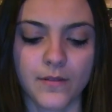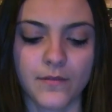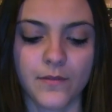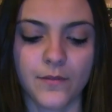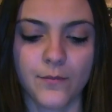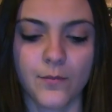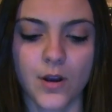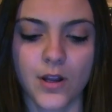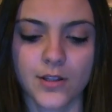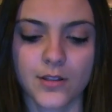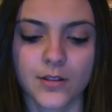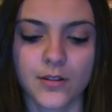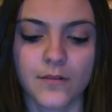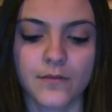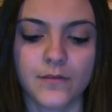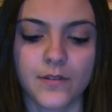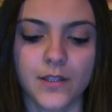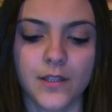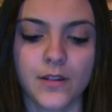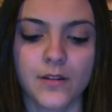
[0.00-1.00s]
If you've watched
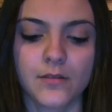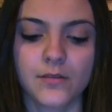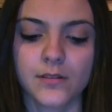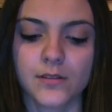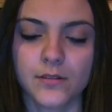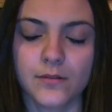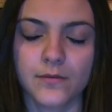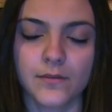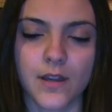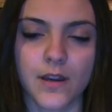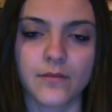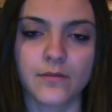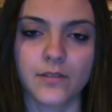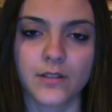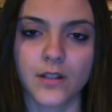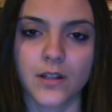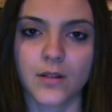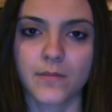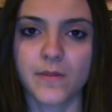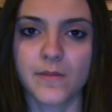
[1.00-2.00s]
enough videos, you've
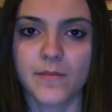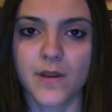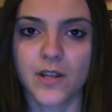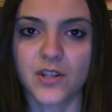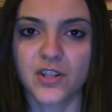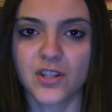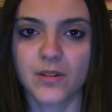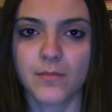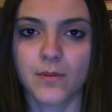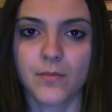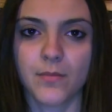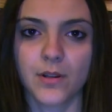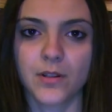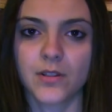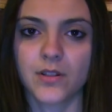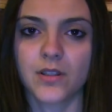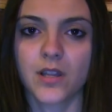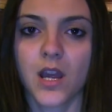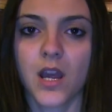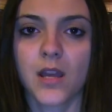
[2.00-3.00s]
definitely heard me mention him a
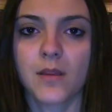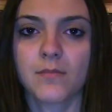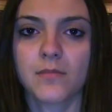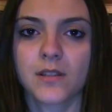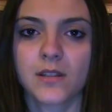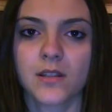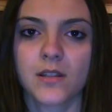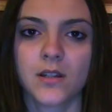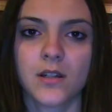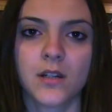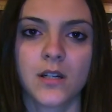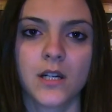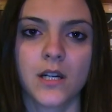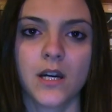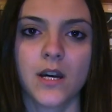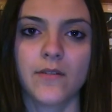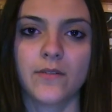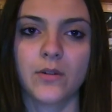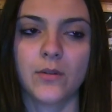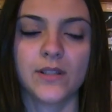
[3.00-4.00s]
bunch of times.
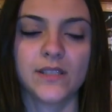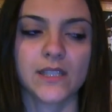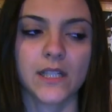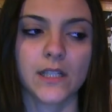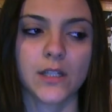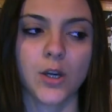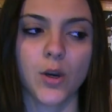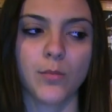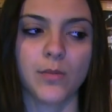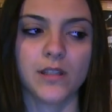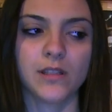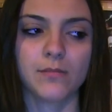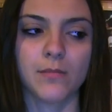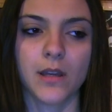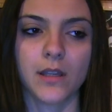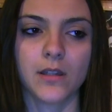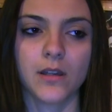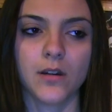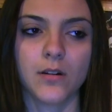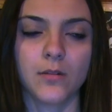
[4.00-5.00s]
I've always said Kobe is
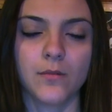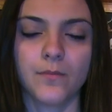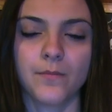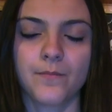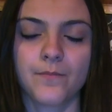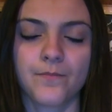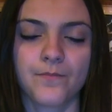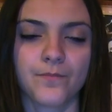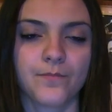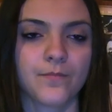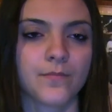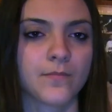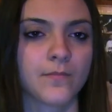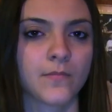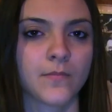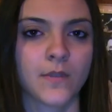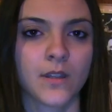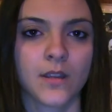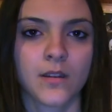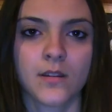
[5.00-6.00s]
my GOAT.
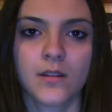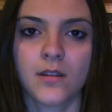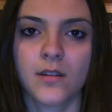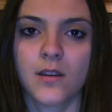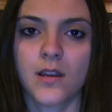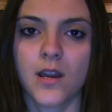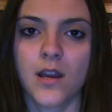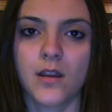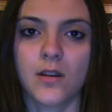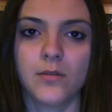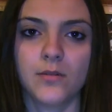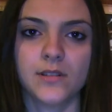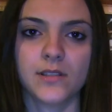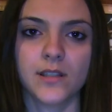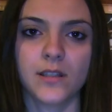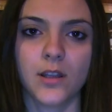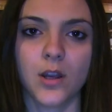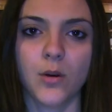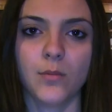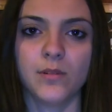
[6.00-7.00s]
I always
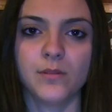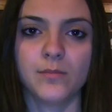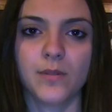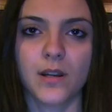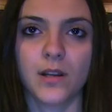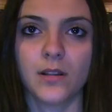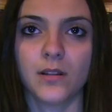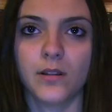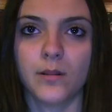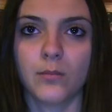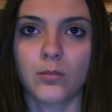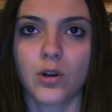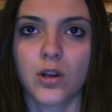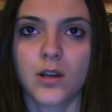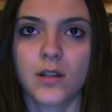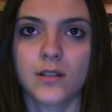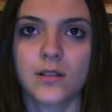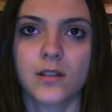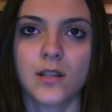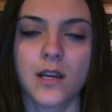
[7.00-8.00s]
said Kobe's better than
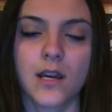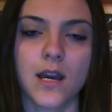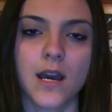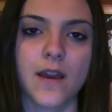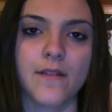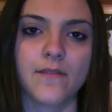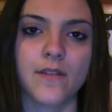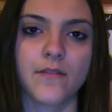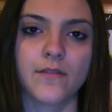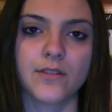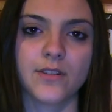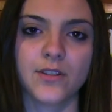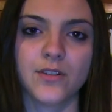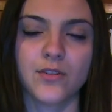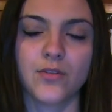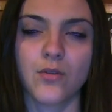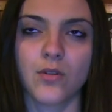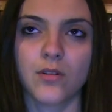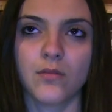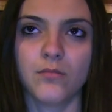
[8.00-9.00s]
LeBron. I've never
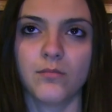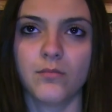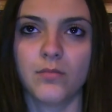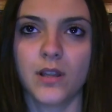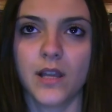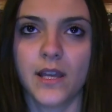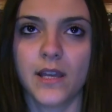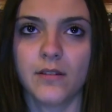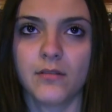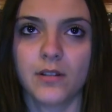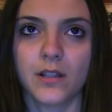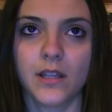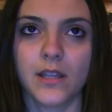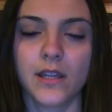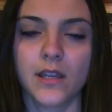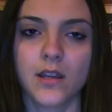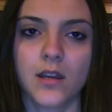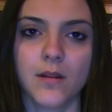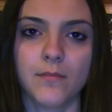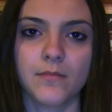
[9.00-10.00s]
seen Jordan play,
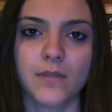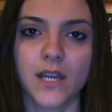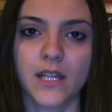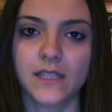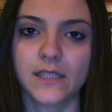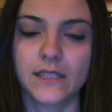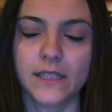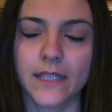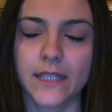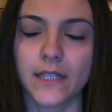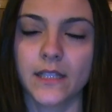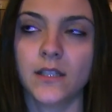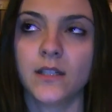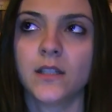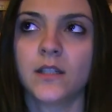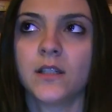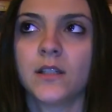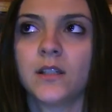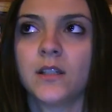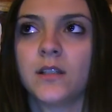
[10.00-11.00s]
really. I'm 19.
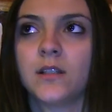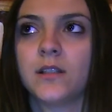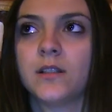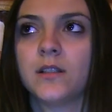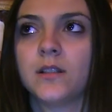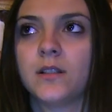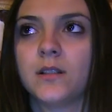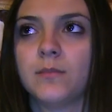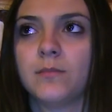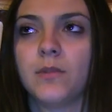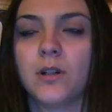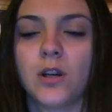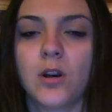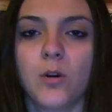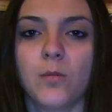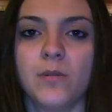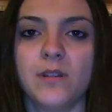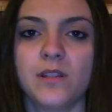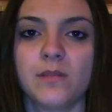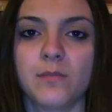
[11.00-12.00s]
But
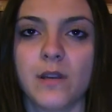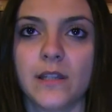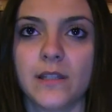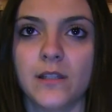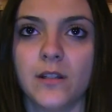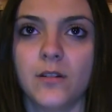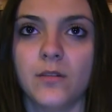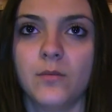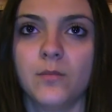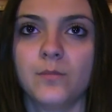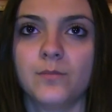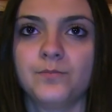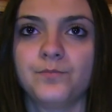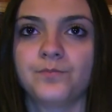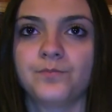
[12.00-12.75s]
Kobe is my GOAT.